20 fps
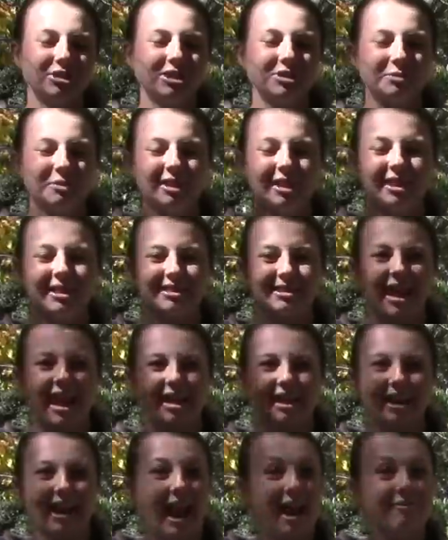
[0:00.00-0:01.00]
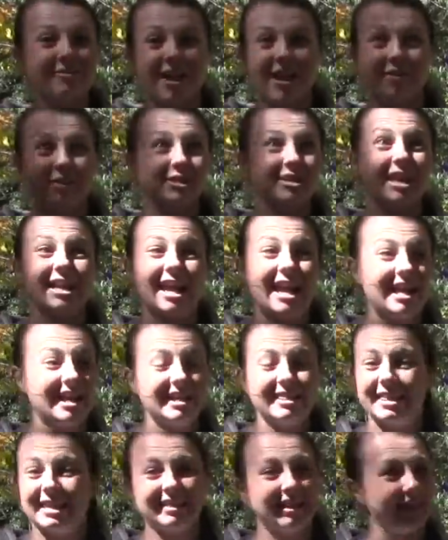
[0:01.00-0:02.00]
just really exciting i've never done
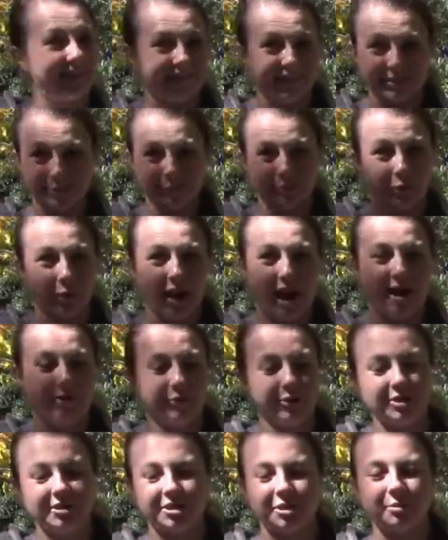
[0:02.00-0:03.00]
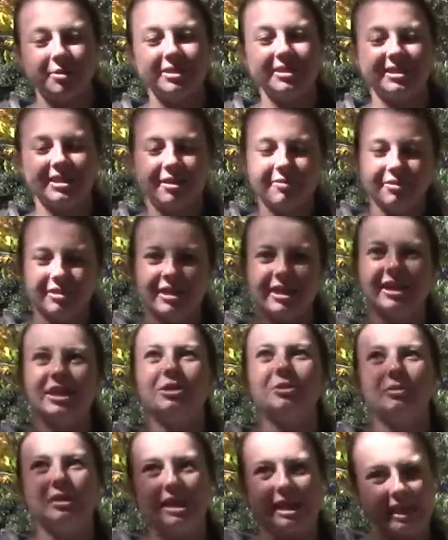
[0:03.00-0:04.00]
anything like this before ever so it was definitely
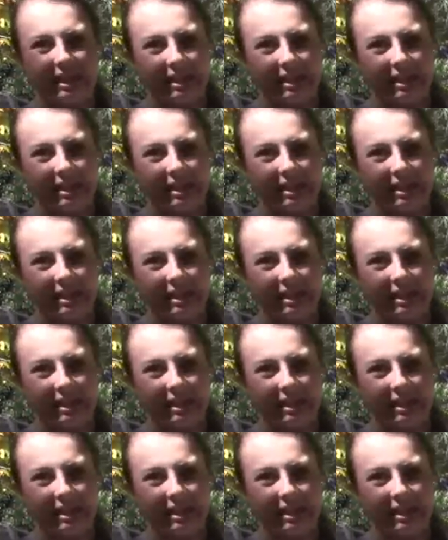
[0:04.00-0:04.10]
unique